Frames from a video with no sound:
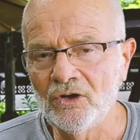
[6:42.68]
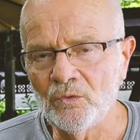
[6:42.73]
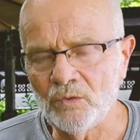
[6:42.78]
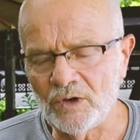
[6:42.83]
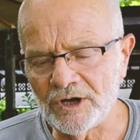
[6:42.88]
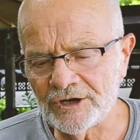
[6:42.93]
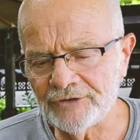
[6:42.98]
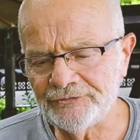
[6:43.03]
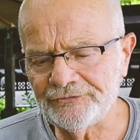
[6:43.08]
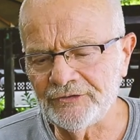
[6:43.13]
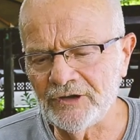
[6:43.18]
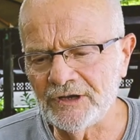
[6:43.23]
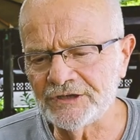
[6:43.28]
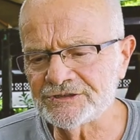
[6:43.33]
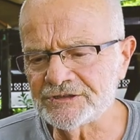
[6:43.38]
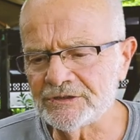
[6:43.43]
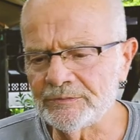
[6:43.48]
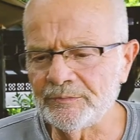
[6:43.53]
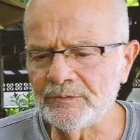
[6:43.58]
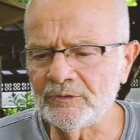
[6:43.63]

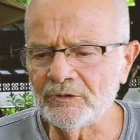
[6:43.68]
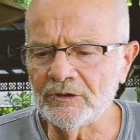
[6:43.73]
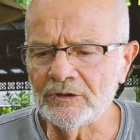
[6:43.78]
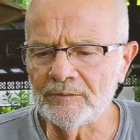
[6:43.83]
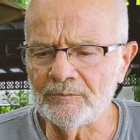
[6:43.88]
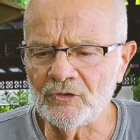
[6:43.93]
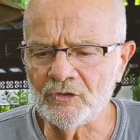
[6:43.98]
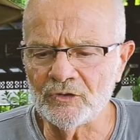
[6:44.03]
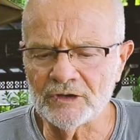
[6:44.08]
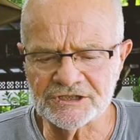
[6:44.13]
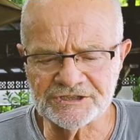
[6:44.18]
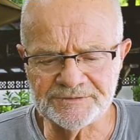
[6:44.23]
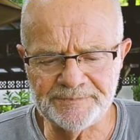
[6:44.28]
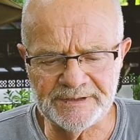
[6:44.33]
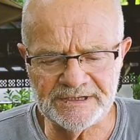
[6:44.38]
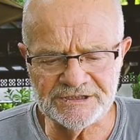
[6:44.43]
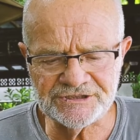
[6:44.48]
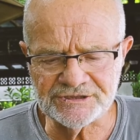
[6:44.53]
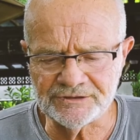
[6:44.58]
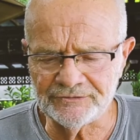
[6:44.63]
waterfronts are more
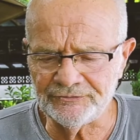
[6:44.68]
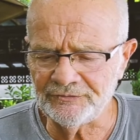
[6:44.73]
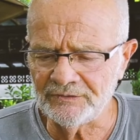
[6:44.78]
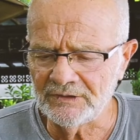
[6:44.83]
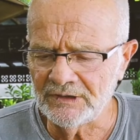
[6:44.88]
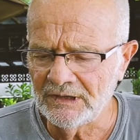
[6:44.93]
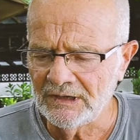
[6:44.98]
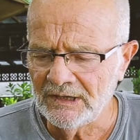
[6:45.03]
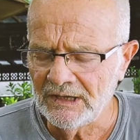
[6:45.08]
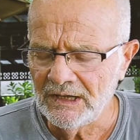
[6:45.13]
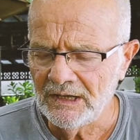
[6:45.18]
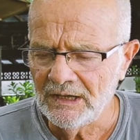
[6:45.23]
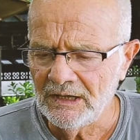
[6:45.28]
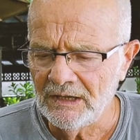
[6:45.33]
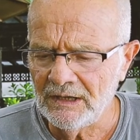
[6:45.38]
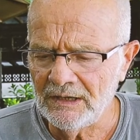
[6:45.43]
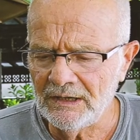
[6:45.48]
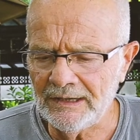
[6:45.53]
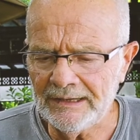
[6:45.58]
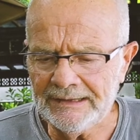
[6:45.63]
expensive.
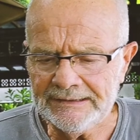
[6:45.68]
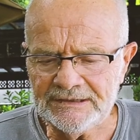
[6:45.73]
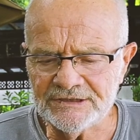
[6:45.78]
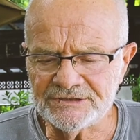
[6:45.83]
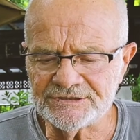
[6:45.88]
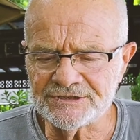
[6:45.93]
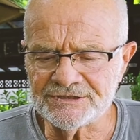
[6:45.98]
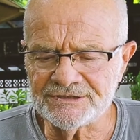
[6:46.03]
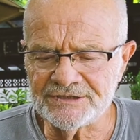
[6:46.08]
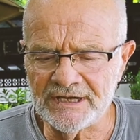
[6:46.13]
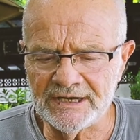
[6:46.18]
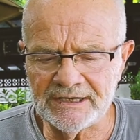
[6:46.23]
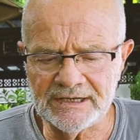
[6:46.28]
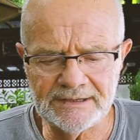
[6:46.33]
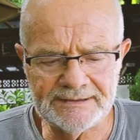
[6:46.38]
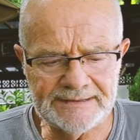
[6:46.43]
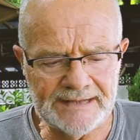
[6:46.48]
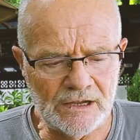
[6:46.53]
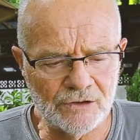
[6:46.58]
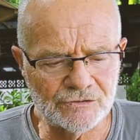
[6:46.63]
This is
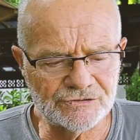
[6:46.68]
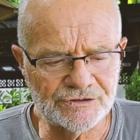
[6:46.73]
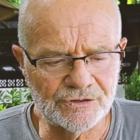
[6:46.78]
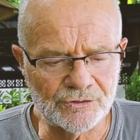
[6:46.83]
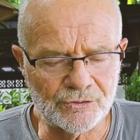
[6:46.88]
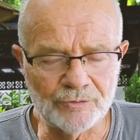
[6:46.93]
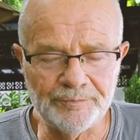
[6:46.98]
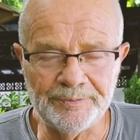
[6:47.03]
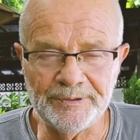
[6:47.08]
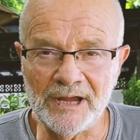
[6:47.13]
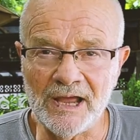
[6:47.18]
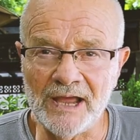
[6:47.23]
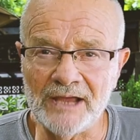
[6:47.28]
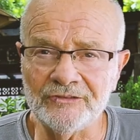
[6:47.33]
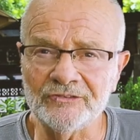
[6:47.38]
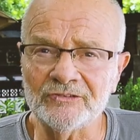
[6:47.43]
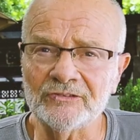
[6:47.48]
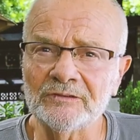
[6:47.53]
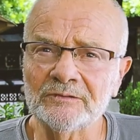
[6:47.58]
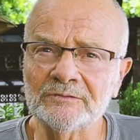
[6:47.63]
90,000
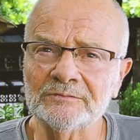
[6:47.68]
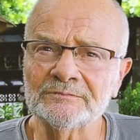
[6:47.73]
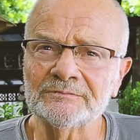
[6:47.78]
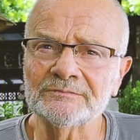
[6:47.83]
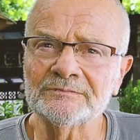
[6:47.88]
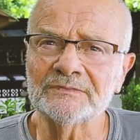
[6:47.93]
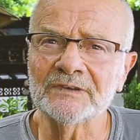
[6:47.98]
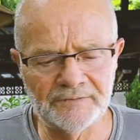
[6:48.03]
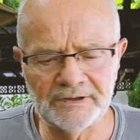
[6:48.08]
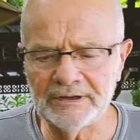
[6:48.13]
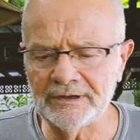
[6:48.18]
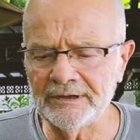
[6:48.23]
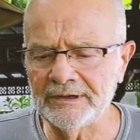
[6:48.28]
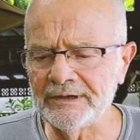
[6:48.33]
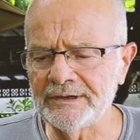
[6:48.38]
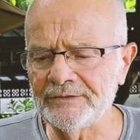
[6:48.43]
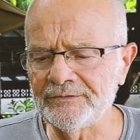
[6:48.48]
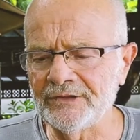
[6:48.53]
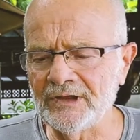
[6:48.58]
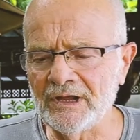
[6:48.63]
rupiahs.
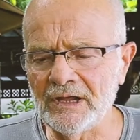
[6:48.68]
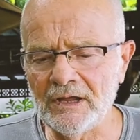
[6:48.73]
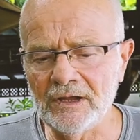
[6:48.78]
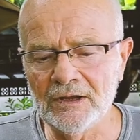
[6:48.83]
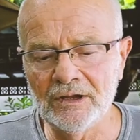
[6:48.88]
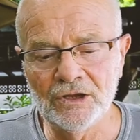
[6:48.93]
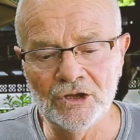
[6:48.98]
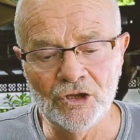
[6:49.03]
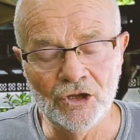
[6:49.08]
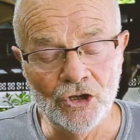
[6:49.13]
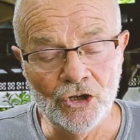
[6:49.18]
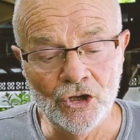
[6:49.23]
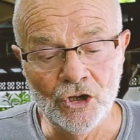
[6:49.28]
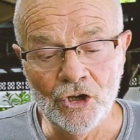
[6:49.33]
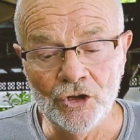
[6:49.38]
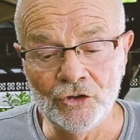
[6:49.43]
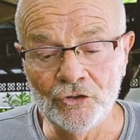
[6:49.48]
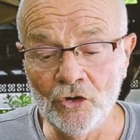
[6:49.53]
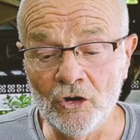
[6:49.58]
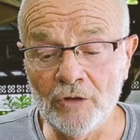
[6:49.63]
And
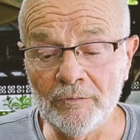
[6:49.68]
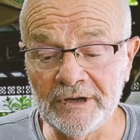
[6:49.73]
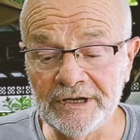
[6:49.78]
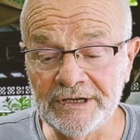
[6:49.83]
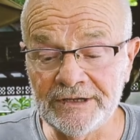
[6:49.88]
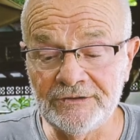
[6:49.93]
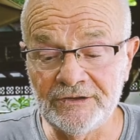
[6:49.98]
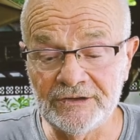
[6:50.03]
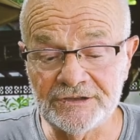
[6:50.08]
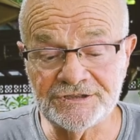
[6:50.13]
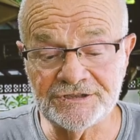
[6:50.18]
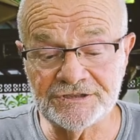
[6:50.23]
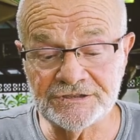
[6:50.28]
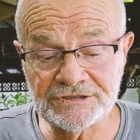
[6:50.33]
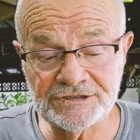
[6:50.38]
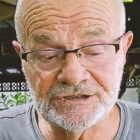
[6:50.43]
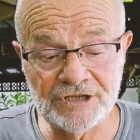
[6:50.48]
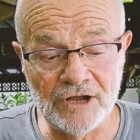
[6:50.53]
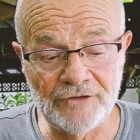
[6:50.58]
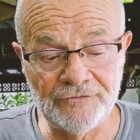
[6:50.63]
normally this
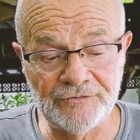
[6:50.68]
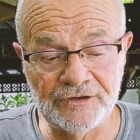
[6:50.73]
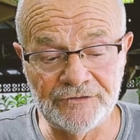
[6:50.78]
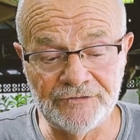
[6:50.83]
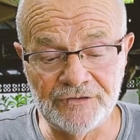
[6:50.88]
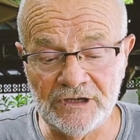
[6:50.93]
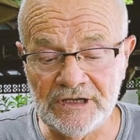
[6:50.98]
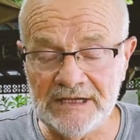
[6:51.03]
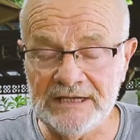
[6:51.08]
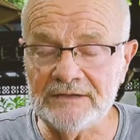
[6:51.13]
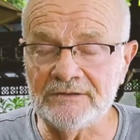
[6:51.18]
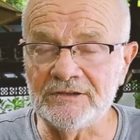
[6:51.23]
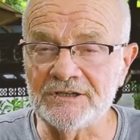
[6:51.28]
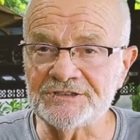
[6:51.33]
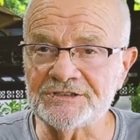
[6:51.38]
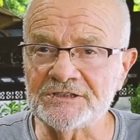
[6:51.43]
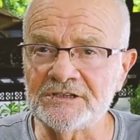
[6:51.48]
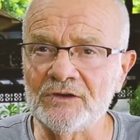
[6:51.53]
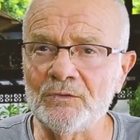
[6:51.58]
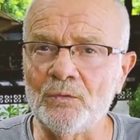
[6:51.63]
stuff, if you eat
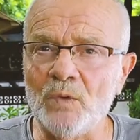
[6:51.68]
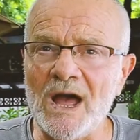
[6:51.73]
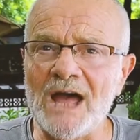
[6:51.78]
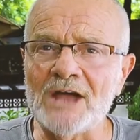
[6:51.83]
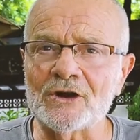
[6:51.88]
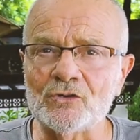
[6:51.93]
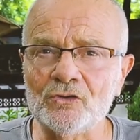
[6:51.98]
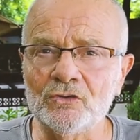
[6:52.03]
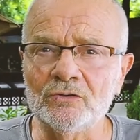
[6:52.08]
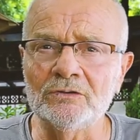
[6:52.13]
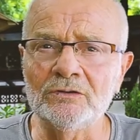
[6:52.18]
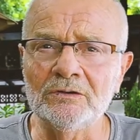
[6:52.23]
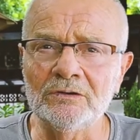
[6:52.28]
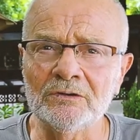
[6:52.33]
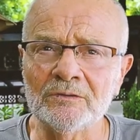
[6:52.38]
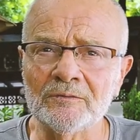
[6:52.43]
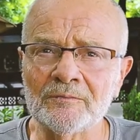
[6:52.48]
this in a warung,